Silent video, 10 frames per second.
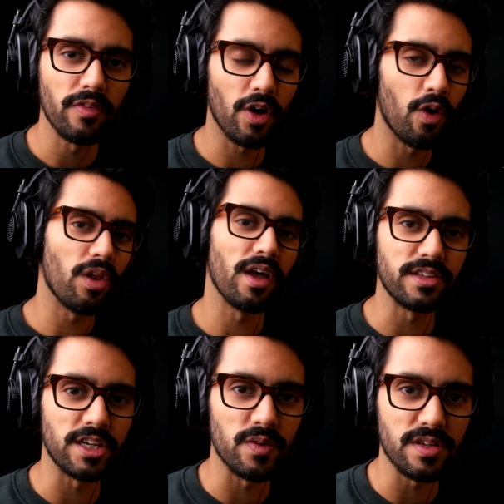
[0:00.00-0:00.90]
the whole
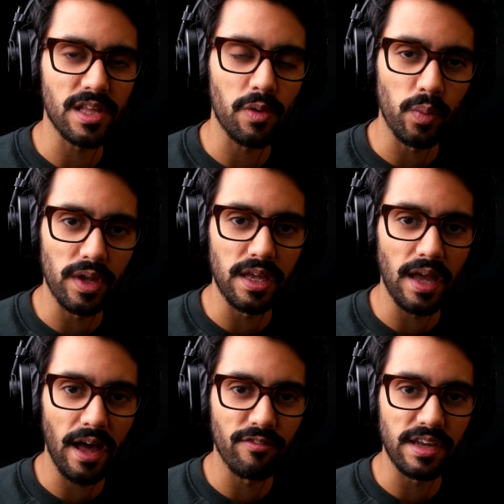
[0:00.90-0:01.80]
idea is that we
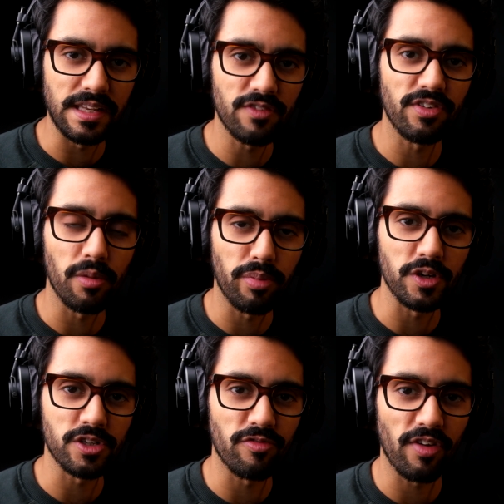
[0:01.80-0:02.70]
have a different
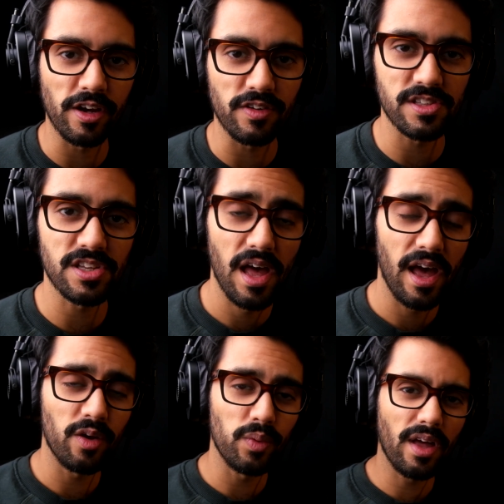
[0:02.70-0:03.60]
approach to fragrance
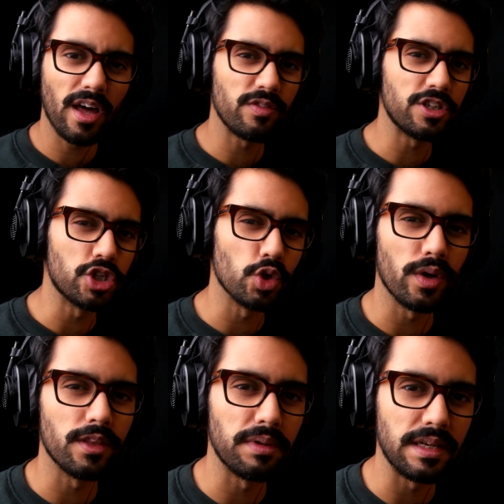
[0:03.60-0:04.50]
and we kind of
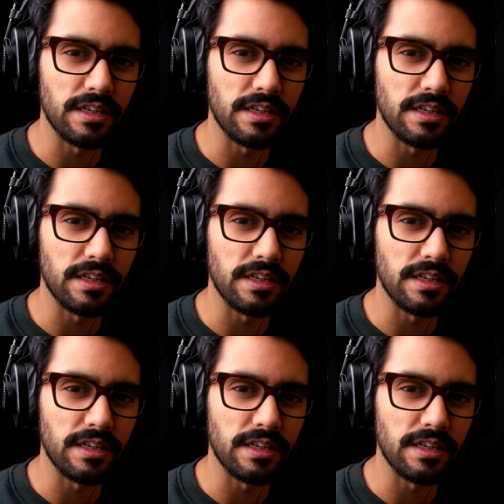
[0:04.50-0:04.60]
enjoy them in a